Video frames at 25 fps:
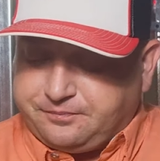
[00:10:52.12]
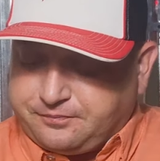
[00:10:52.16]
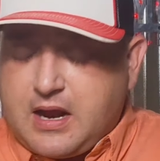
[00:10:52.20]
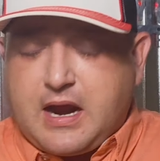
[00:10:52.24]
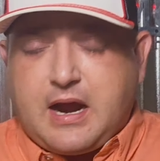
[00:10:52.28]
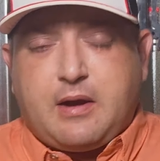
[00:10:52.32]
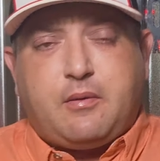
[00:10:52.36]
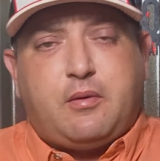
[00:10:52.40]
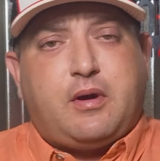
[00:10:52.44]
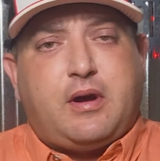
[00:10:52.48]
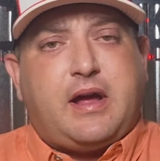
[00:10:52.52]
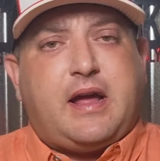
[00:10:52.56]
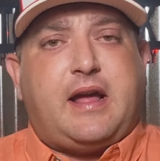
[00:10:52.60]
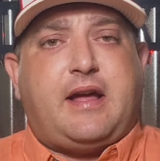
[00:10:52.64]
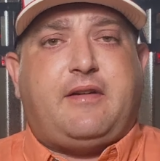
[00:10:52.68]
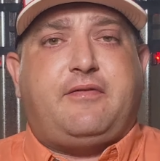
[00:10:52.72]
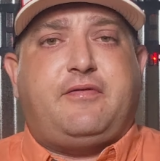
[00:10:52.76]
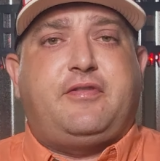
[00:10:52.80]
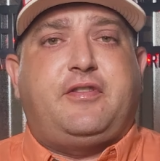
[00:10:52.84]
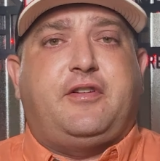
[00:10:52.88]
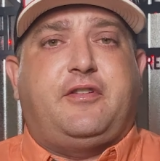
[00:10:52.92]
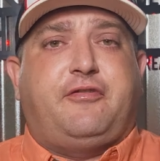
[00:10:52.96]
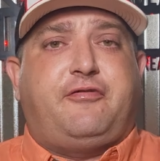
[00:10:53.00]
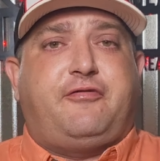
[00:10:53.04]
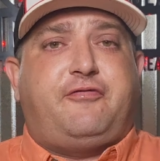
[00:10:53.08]
I will have
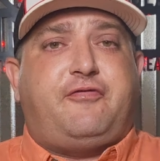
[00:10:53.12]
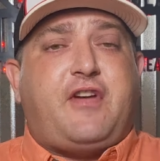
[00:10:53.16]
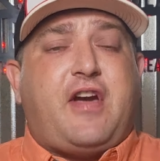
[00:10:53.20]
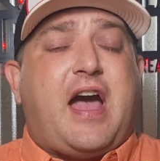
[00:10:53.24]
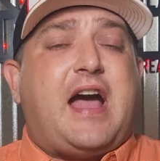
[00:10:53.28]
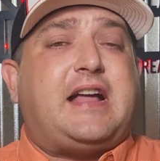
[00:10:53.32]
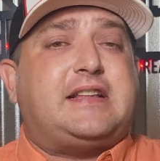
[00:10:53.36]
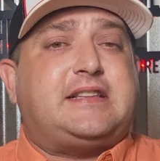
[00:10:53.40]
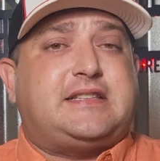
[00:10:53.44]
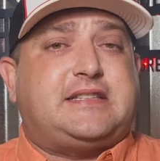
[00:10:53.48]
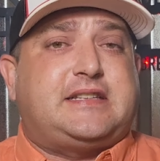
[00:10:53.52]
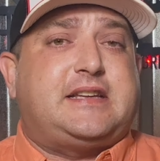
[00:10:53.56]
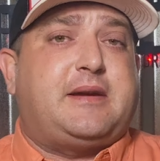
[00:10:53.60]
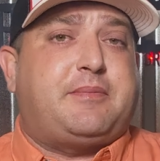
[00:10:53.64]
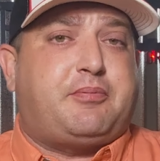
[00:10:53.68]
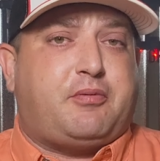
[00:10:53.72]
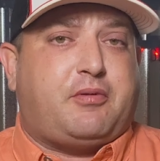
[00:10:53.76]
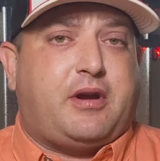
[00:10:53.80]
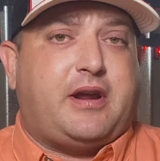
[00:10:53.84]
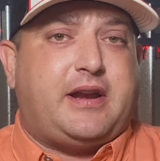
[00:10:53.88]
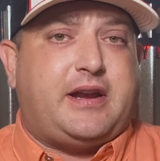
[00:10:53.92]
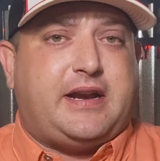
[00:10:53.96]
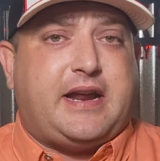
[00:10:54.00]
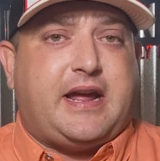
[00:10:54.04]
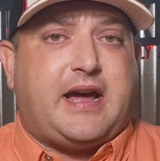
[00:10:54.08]
the fat
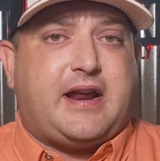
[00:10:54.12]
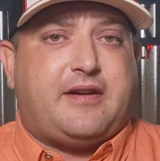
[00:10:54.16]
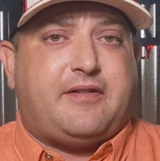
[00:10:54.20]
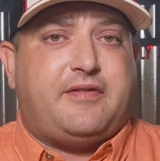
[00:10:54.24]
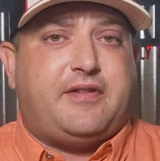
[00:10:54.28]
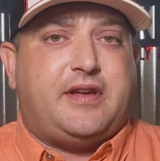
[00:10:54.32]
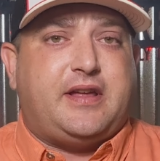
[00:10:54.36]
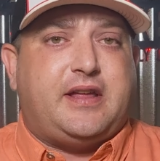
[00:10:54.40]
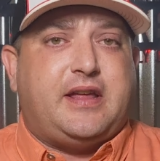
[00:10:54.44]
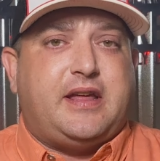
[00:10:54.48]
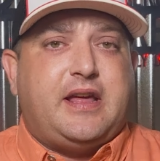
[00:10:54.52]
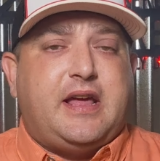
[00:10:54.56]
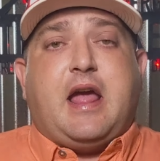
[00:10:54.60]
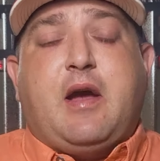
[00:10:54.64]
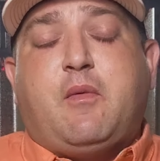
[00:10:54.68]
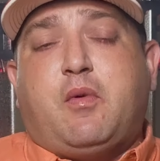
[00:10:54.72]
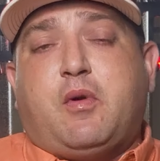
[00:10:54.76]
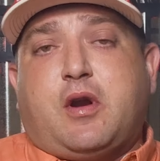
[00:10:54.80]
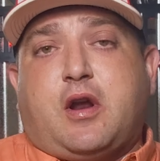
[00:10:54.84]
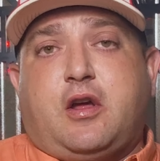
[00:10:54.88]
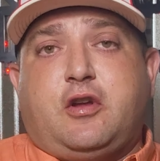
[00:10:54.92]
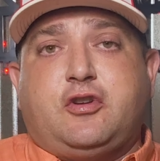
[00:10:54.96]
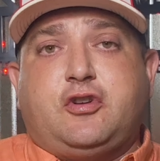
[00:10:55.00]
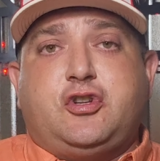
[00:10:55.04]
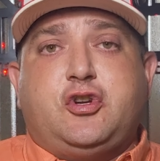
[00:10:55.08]
separated out of it. And
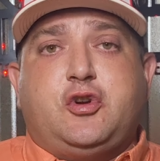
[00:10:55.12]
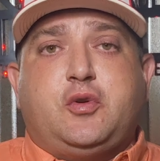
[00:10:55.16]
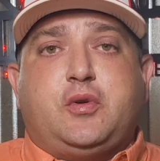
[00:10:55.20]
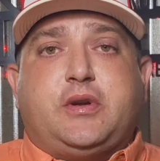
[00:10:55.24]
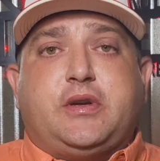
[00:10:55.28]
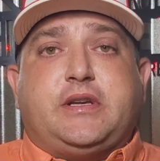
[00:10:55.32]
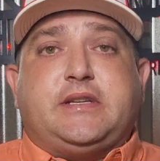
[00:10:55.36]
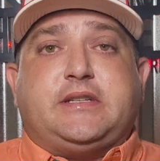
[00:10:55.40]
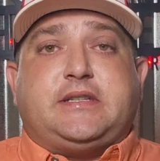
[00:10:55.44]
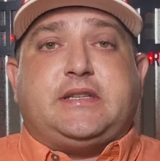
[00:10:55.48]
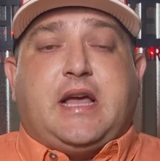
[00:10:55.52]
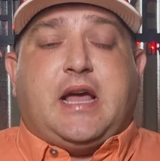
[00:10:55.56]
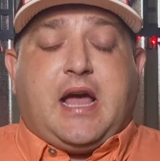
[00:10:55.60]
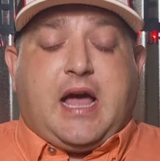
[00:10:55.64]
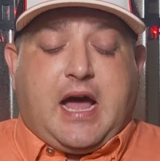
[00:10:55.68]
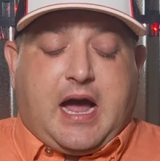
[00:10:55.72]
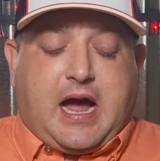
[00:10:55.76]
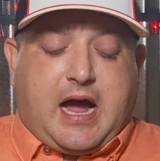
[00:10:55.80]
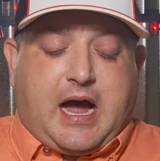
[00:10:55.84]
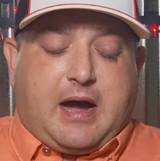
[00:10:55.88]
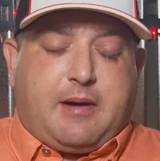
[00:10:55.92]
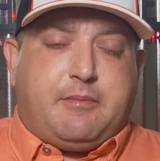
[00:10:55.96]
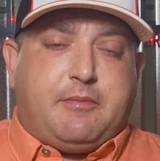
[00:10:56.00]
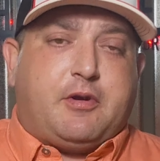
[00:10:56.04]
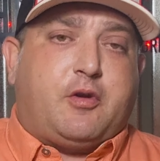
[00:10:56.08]
what I'll do is
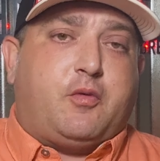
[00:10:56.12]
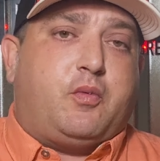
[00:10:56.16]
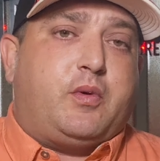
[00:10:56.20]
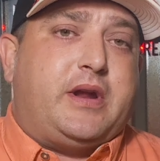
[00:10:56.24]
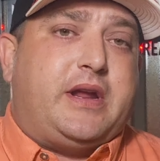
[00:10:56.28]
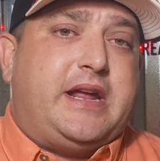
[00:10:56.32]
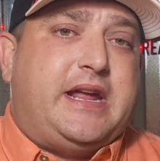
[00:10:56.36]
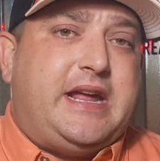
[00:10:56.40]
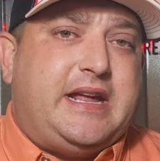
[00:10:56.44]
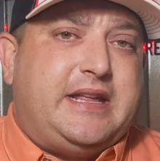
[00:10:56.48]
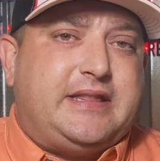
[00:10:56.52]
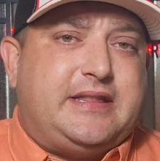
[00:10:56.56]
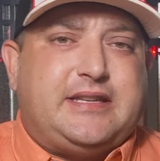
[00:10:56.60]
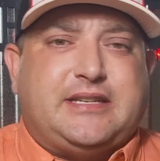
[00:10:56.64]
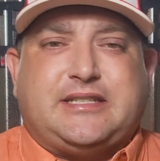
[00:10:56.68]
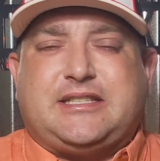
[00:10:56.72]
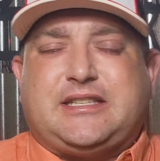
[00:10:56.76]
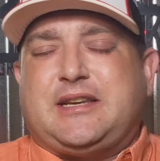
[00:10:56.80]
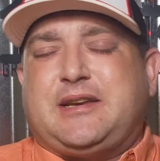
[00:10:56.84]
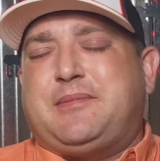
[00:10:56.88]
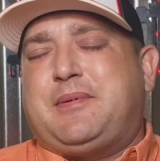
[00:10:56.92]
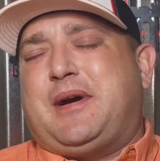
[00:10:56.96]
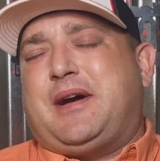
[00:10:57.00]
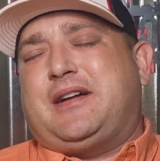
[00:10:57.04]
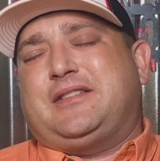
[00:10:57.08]
I'm gonna reheat this
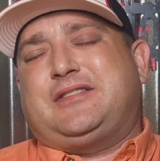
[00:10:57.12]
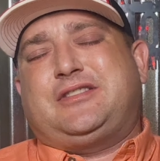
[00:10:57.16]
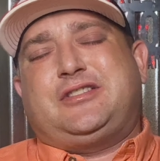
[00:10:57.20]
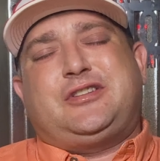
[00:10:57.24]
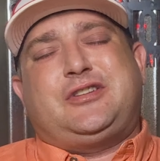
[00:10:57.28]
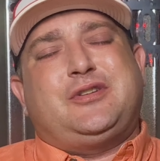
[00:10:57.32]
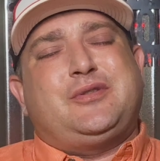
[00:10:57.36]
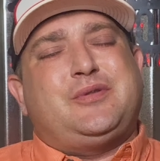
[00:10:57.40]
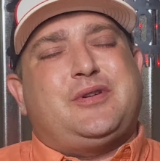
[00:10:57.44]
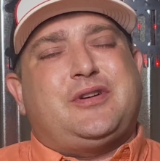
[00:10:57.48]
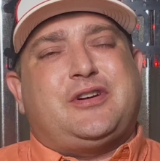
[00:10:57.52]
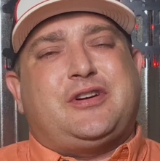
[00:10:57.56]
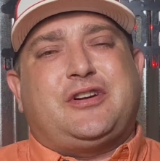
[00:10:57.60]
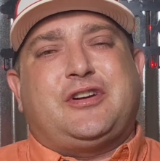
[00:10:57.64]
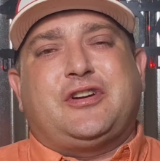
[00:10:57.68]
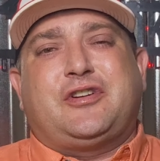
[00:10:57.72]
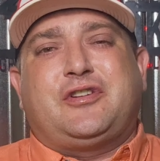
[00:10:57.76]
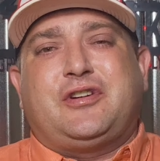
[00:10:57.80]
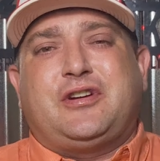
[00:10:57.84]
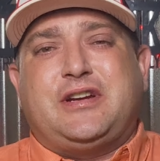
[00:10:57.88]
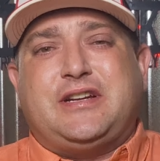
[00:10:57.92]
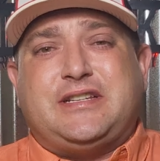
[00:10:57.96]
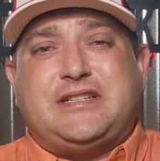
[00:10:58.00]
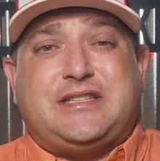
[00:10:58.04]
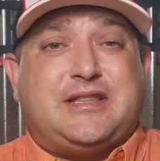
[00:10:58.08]
at about 200
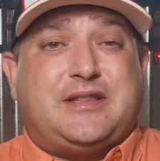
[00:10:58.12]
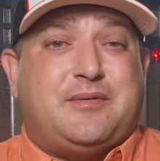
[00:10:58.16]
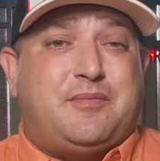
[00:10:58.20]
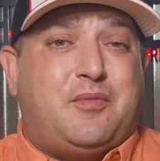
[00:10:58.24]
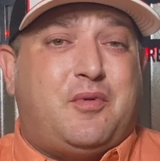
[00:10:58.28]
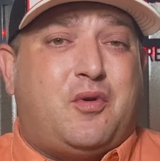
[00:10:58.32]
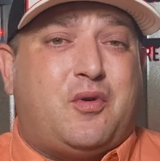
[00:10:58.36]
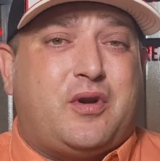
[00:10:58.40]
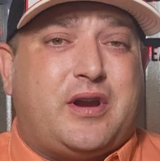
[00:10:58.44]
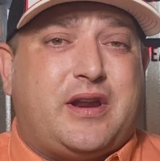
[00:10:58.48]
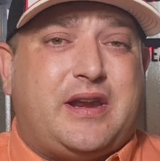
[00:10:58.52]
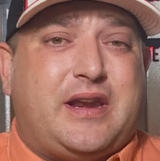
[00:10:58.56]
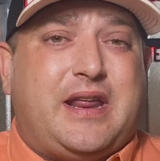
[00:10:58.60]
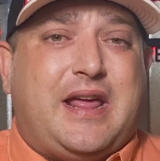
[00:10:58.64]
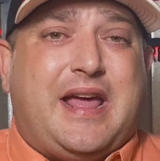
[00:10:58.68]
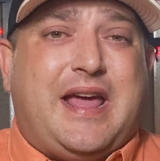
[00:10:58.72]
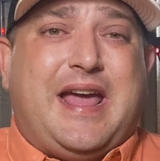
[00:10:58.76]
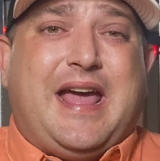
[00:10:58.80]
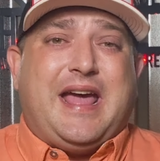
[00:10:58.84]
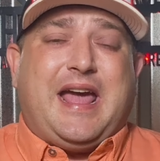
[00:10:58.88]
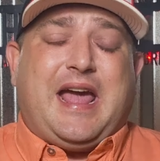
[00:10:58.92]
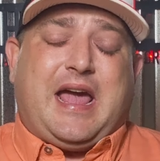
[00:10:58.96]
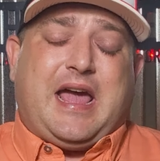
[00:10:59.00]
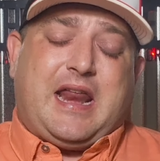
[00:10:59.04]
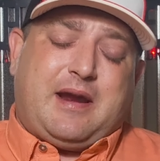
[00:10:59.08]
degrees in the morning,
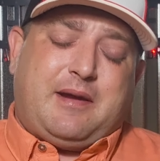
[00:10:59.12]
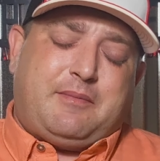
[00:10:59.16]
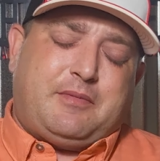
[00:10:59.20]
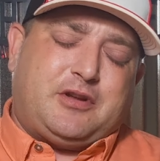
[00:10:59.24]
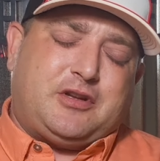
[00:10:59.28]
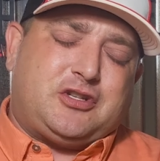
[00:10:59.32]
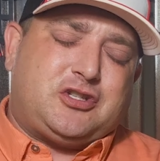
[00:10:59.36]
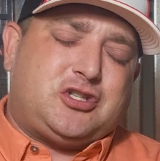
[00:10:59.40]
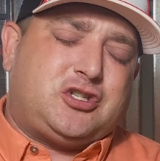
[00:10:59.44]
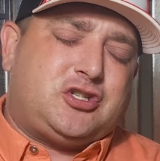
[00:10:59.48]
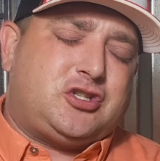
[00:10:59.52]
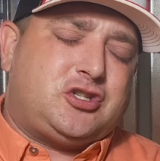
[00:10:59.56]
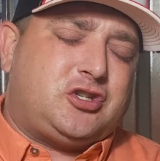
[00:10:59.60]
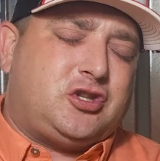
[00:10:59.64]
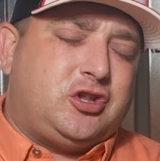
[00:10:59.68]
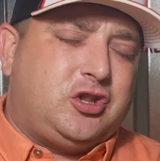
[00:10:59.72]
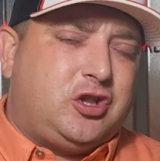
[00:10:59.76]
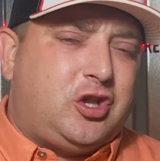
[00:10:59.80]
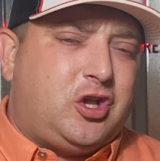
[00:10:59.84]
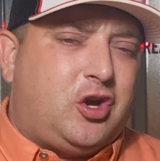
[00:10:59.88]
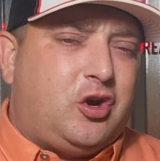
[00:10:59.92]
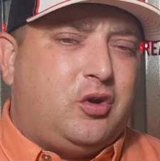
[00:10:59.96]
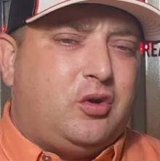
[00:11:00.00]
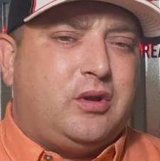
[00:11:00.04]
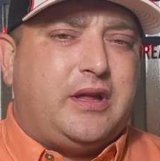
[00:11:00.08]
and I'm gonna
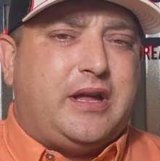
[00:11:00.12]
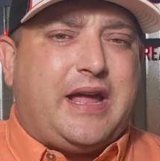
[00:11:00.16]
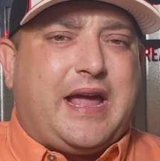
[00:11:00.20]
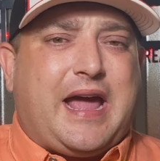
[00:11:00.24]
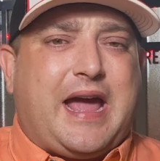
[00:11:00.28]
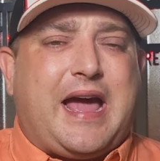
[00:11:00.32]
slowly